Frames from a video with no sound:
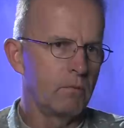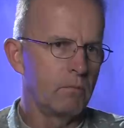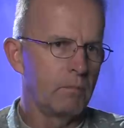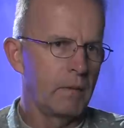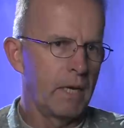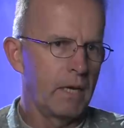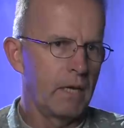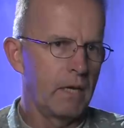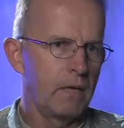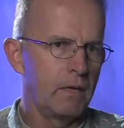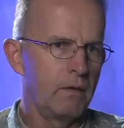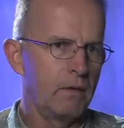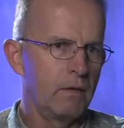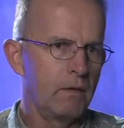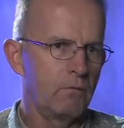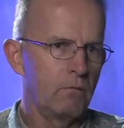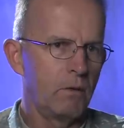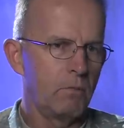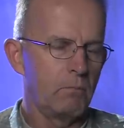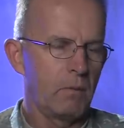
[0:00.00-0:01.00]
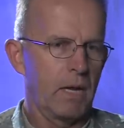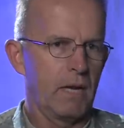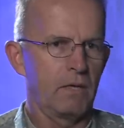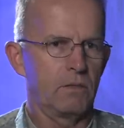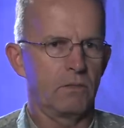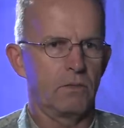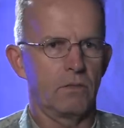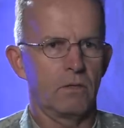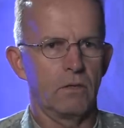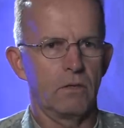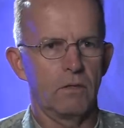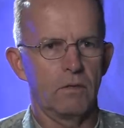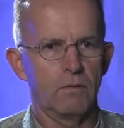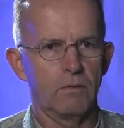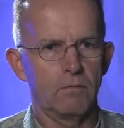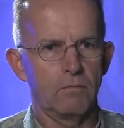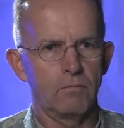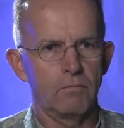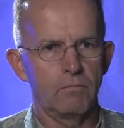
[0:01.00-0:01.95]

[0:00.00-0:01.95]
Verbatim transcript: them had uh, repash uh,